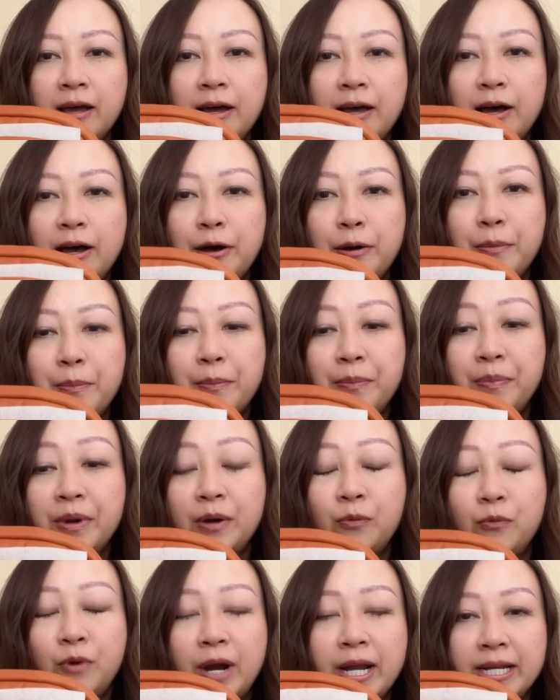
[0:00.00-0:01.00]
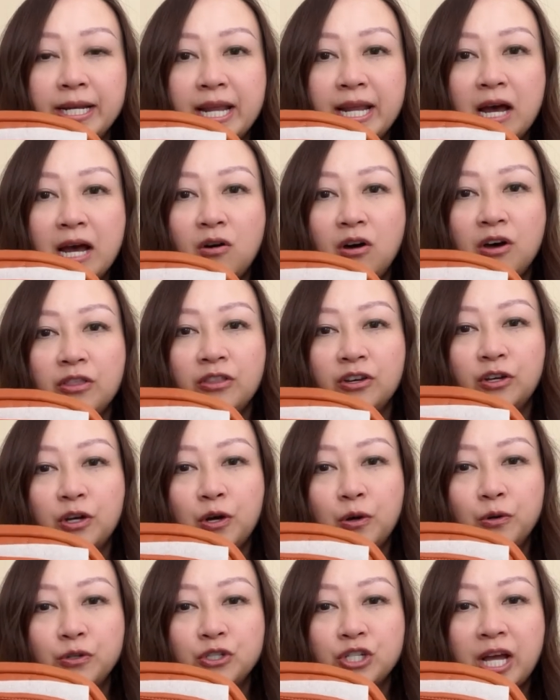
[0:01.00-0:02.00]
Um, but right now on the
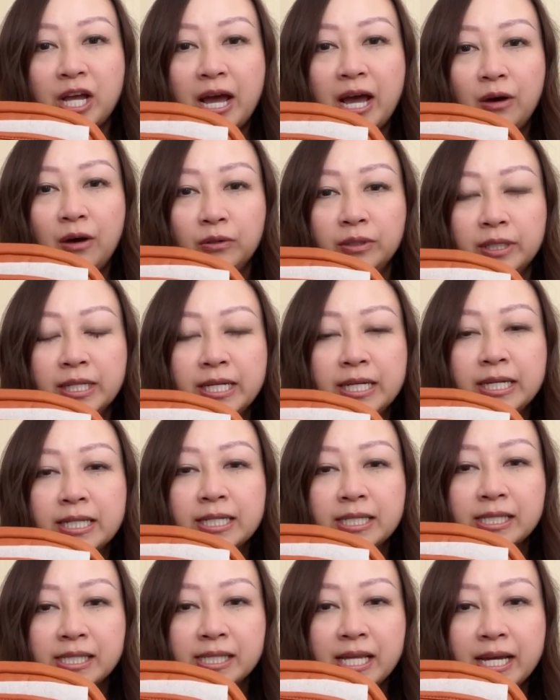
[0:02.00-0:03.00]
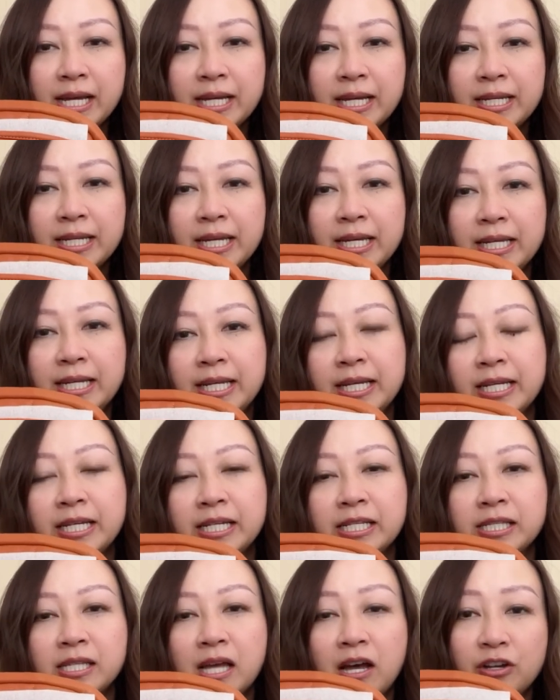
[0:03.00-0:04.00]
Coach Outlet site, it
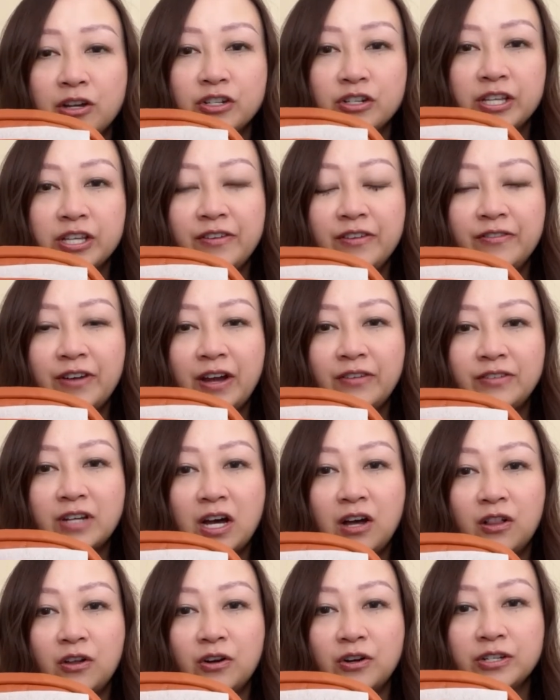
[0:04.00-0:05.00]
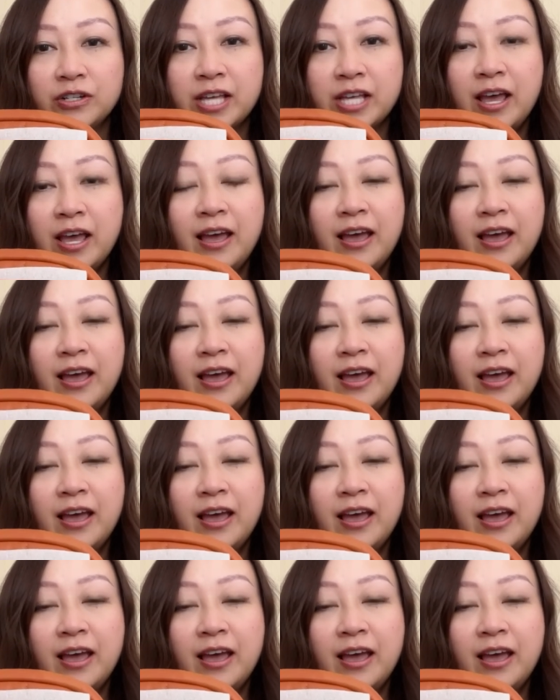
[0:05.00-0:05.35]
is $175,